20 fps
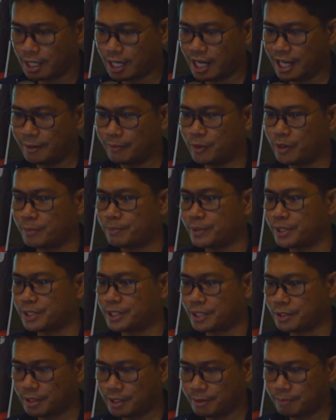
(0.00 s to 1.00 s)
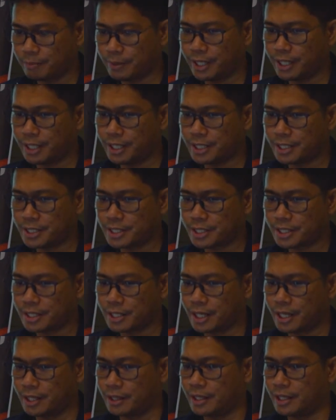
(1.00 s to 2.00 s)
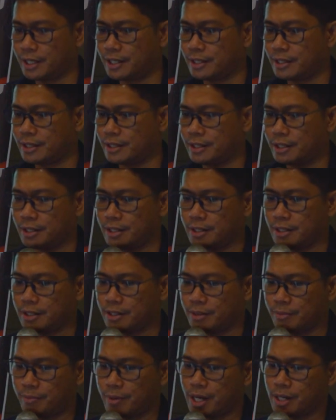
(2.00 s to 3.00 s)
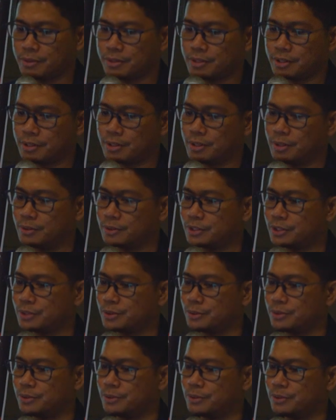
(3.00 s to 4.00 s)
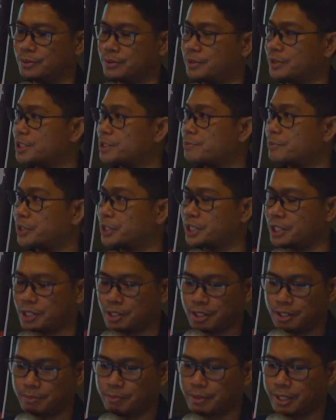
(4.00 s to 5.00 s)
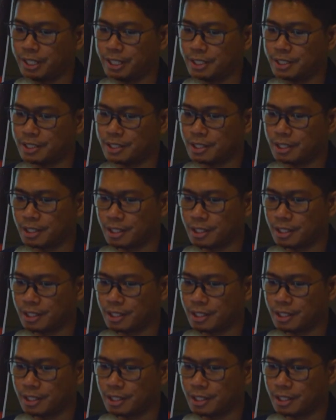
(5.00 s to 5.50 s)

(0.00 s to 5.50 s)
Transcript: I am on a particular page, and then the browser goes to this particular page.